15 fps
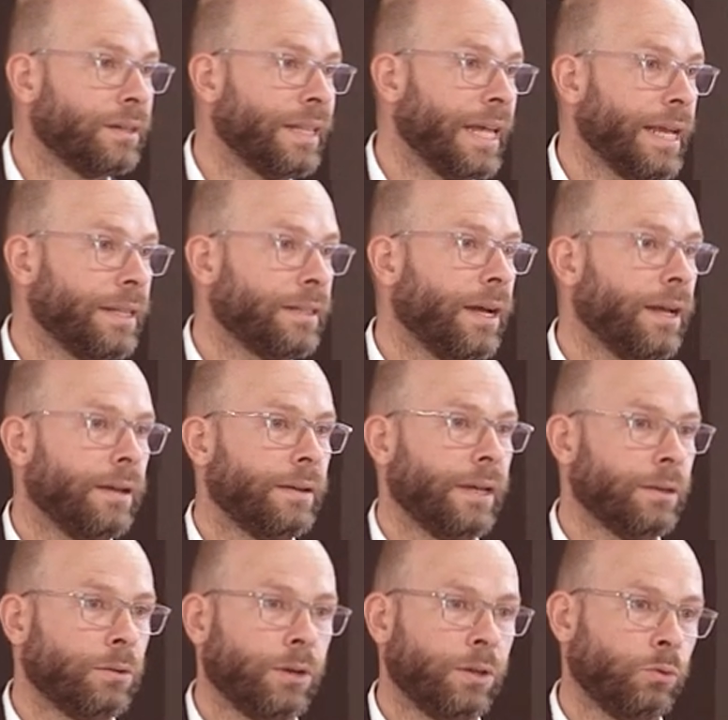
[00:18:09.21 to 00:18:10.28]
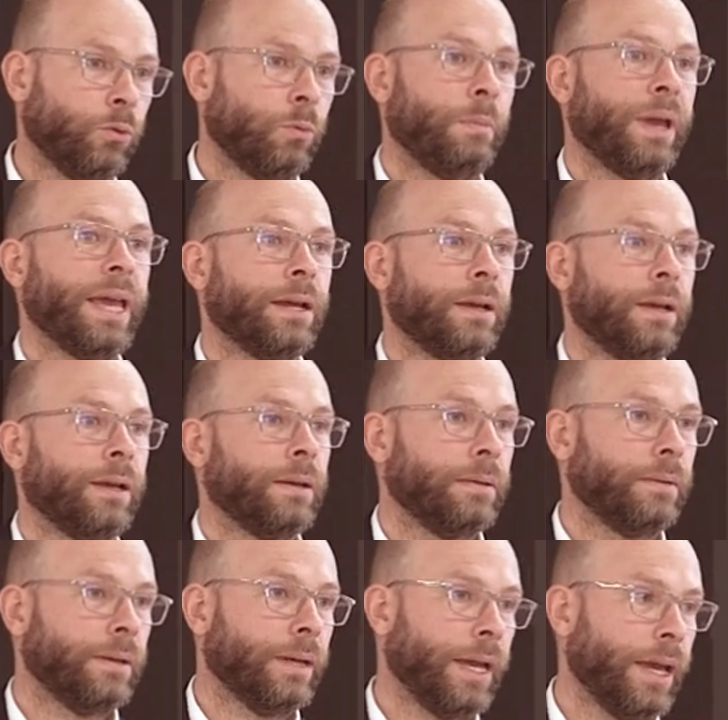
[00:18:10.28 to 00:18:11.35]
their data in order to make
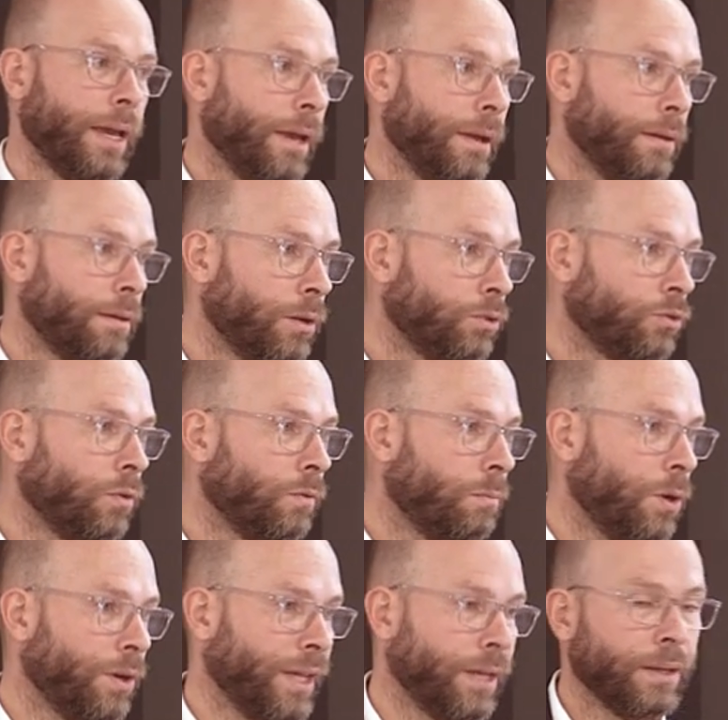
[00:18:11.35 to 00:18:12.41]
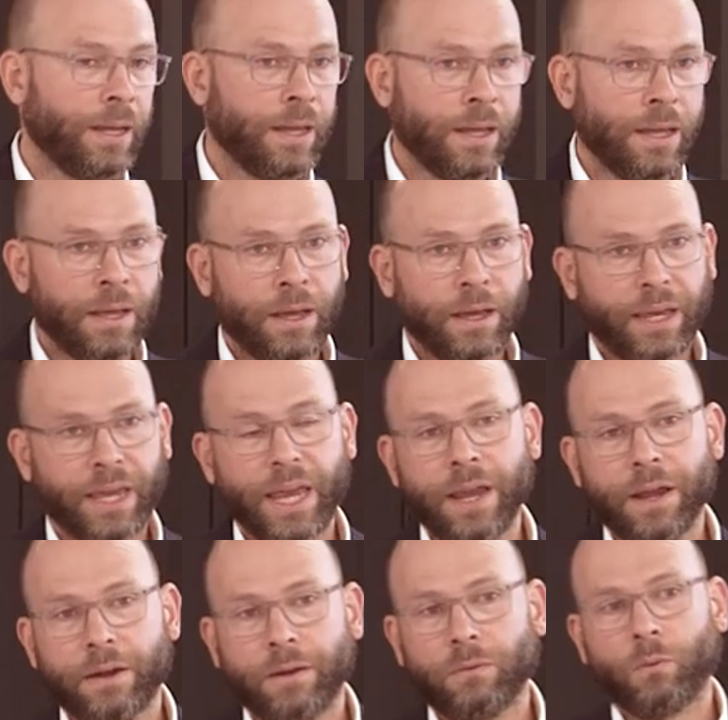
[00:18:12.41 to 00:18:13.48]
uh, lots of money.
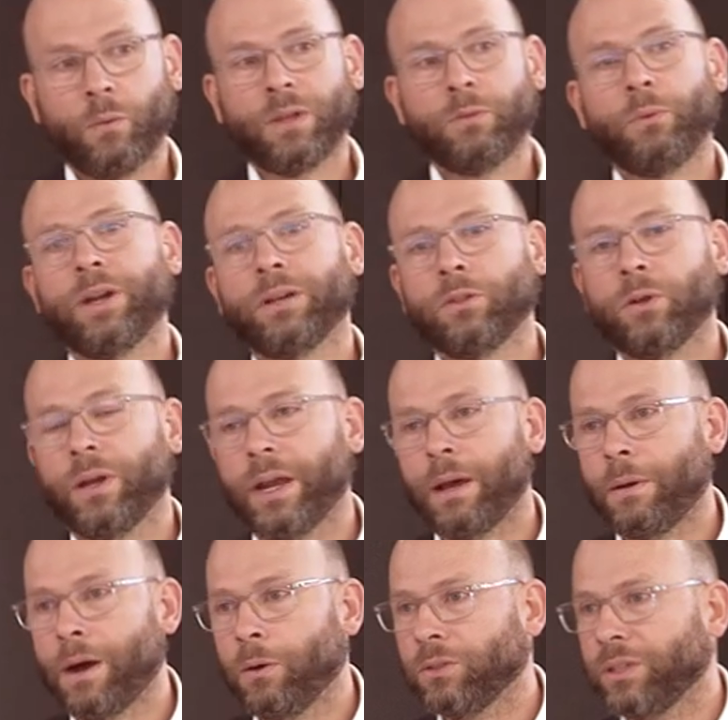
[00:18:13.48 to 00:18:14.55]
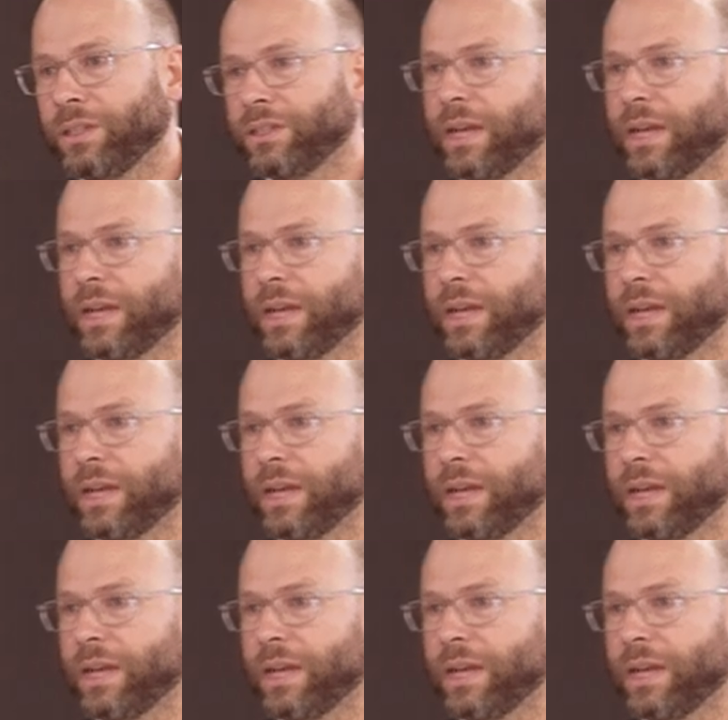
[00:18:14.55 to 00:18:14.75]
Here, what we are talking about